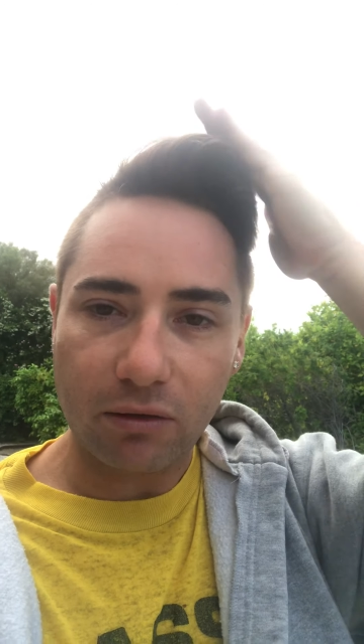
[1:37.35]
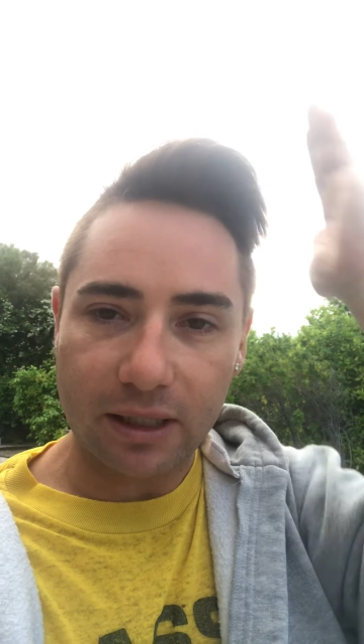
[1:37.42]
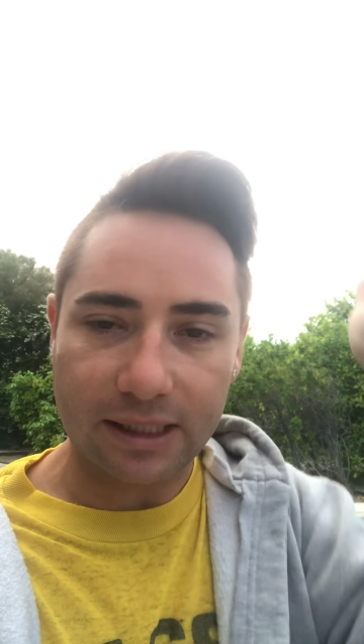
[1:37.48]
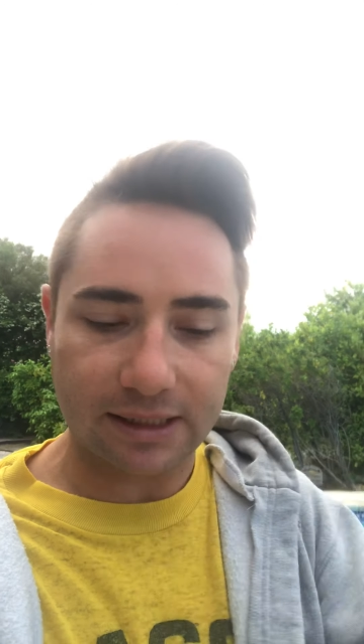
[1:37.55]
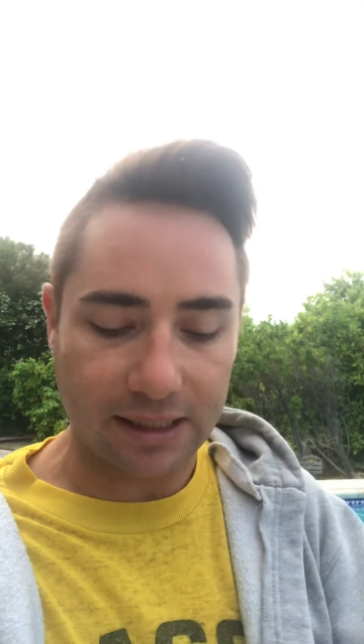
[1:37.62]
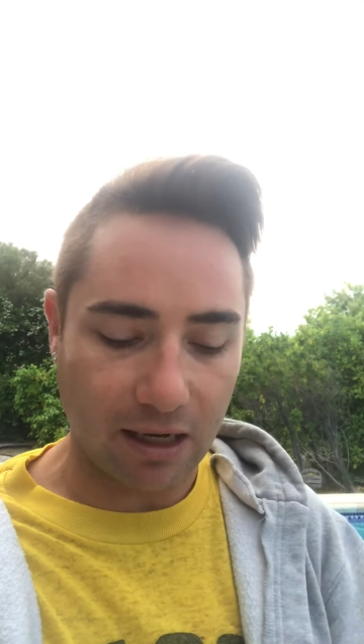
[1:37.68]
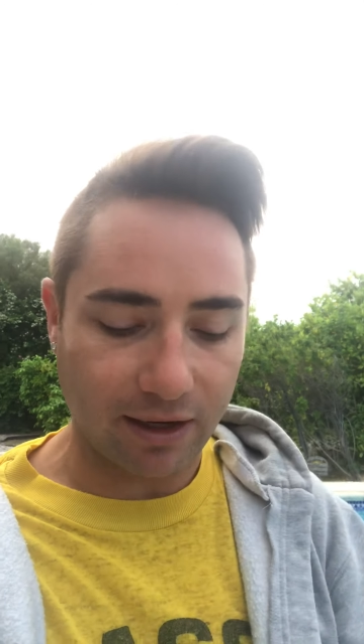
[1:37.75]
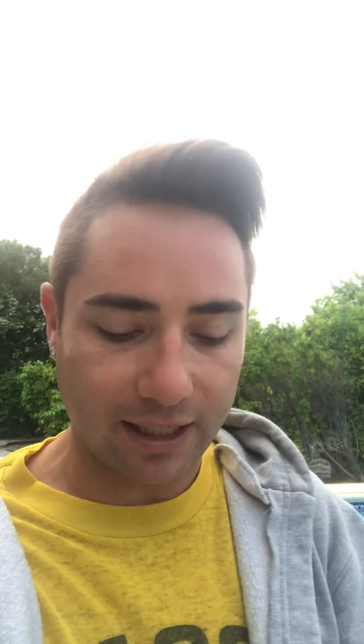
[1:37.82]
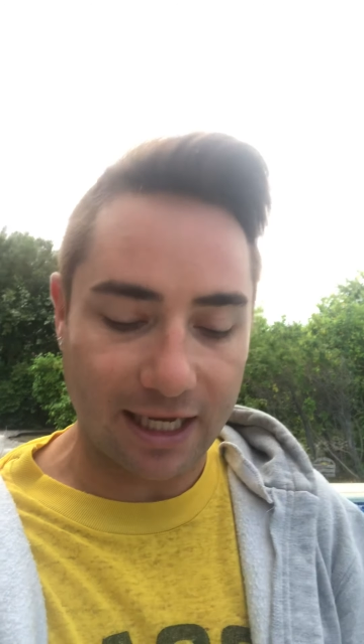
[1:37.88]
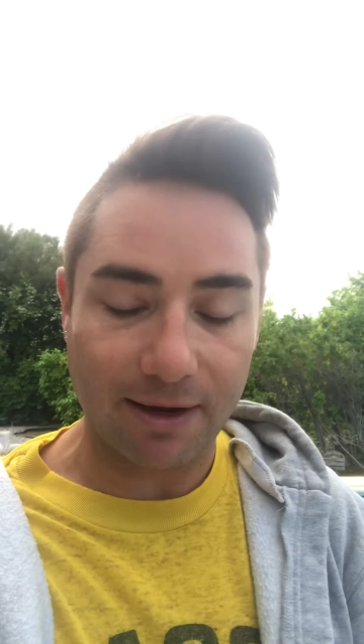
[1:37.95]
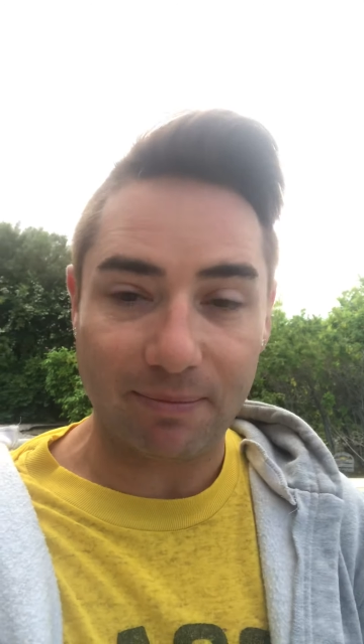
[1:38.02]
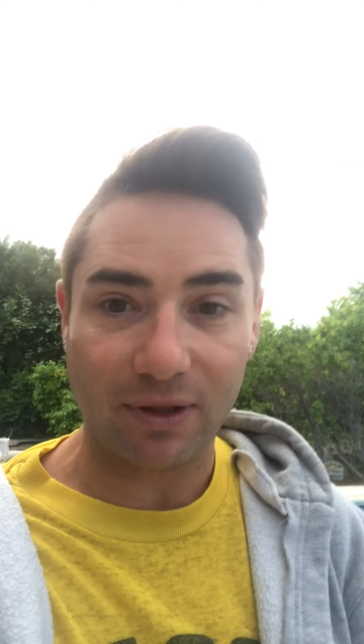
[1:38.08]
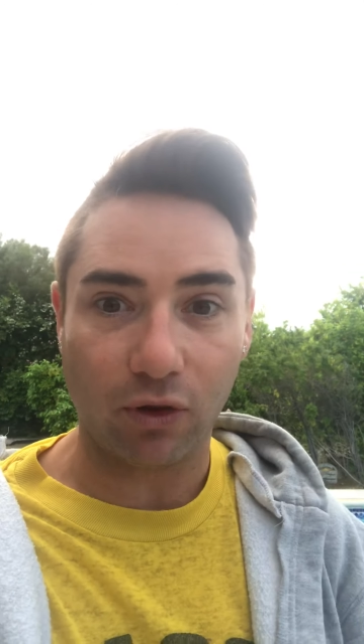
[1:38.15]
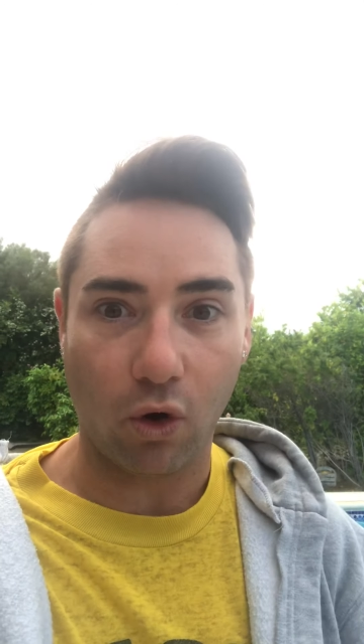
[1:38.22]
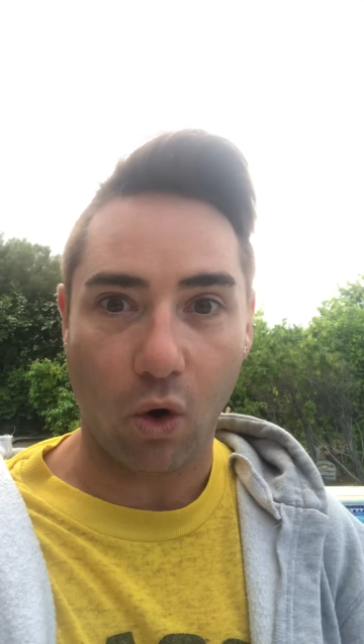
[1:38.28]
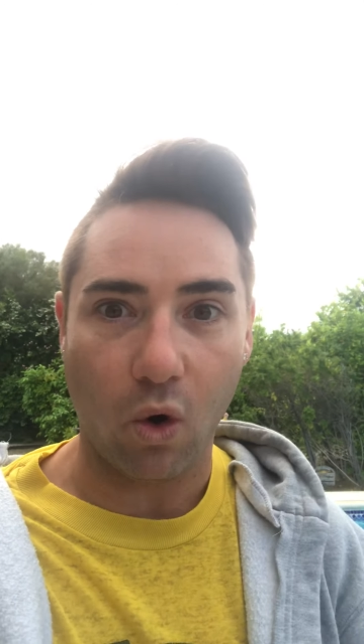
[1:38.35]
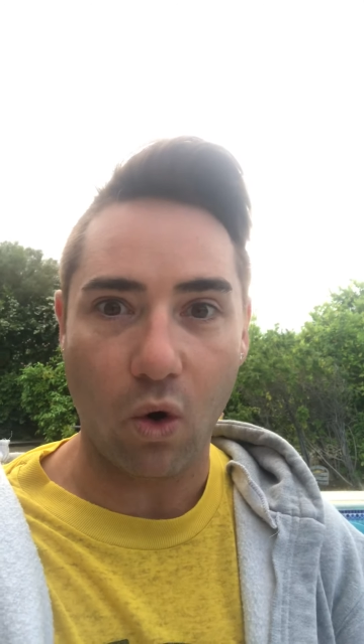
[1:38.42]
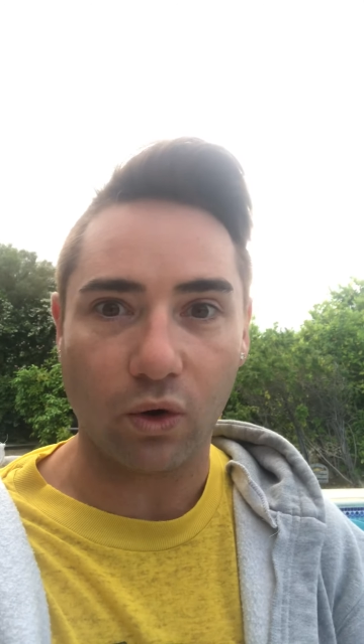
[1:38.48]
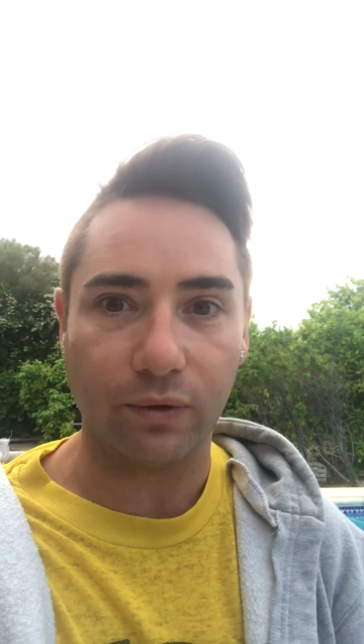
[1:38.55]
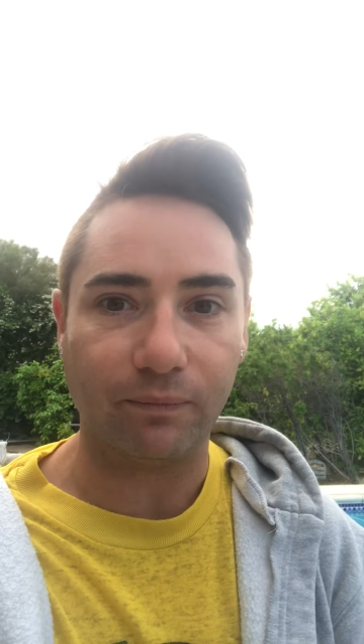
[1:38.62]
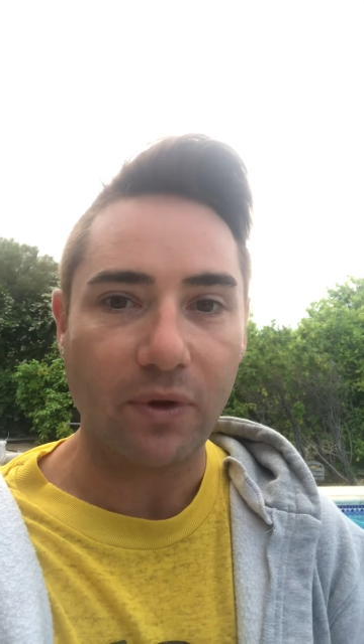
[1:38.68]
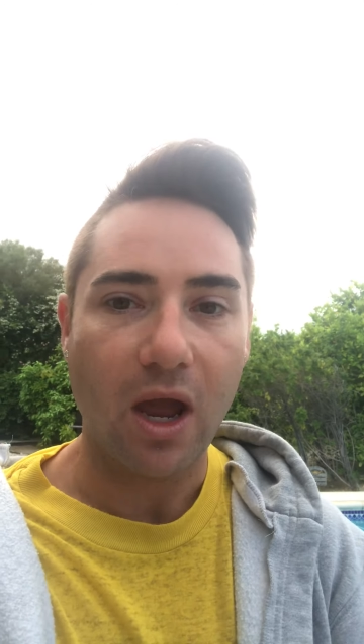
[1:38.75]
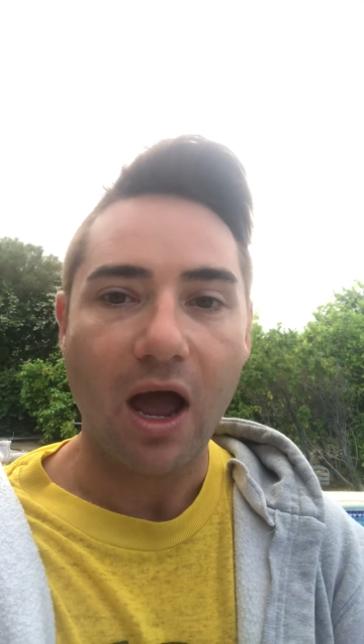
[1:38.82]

Let's see how I keep it the hold.